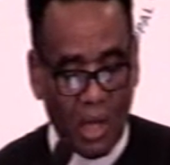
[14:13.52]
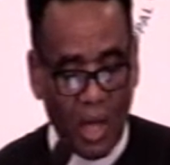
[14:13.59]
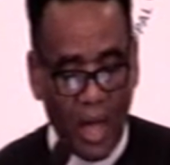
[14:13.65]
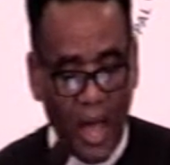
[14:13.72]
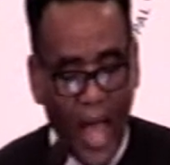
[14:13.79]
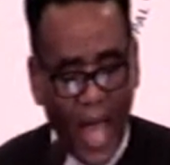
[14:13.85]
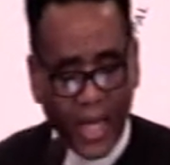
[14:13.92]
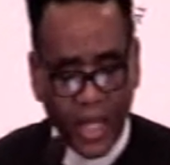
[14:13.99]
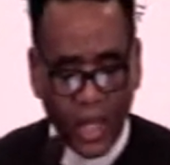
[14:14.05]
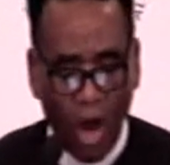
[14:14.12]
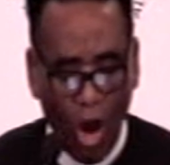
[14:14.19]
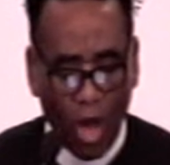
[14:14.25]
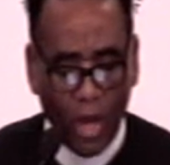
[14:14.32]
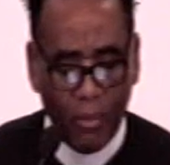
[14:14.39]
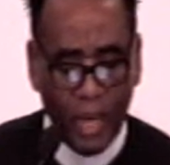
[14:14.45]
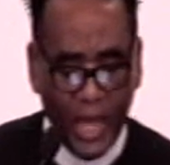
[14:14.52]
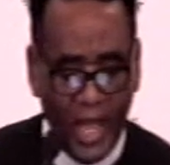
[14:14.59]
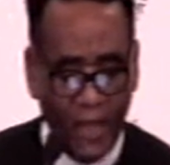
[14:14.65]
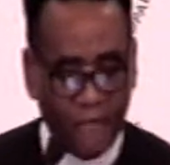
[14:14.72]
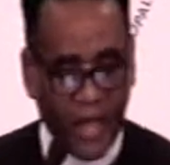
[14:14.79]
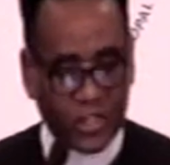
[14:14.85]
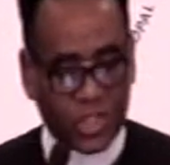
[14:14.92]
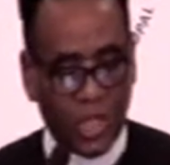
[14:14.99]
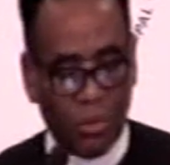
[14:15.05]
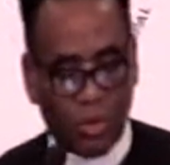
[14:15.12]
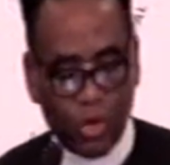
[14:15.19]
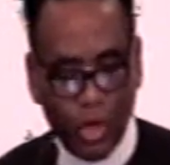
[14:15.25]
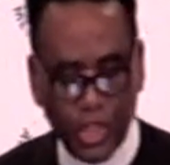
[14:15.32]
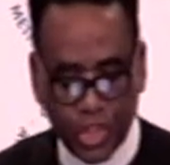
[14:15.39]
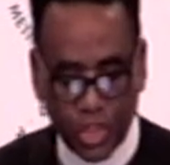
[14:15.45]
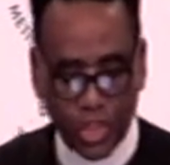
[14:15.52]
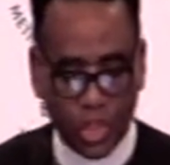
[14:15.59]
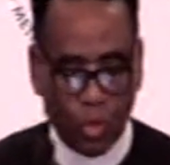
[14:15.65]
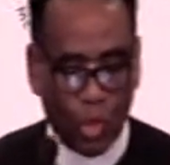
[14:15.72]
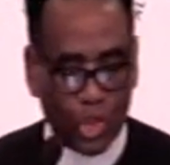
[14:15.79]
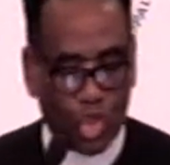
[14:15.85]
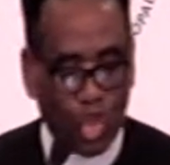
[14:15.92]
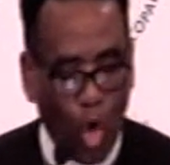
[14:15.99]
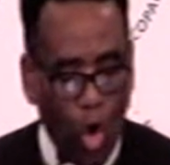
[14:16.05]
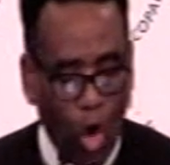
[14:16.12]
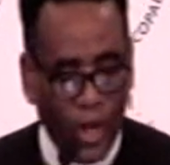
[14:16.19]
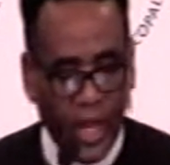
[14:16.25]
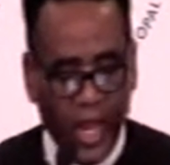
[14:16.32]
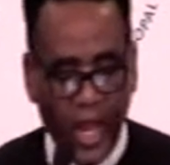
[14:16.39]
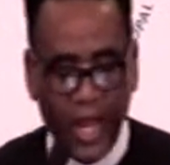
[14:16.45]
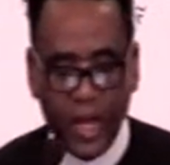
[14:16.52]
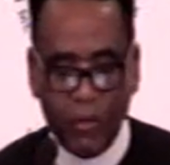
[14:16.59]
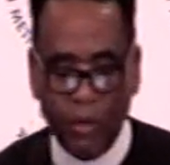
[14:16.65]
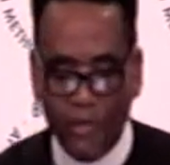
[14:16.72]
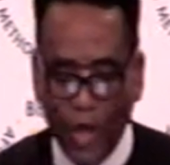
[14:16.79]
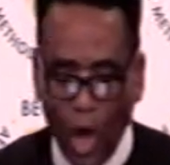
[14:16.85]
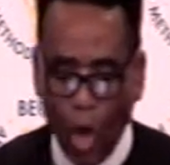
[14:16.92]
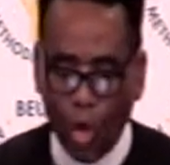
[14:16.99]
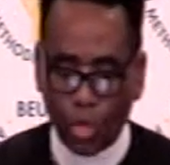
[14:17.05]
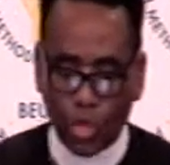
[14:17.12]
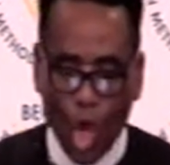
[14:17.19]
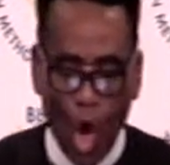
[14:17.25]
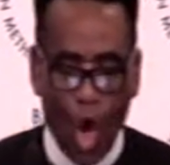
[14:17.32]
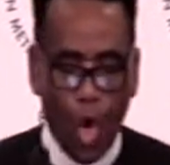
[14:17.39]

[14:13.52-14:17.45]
I can hardly believe that some Christians will join in with those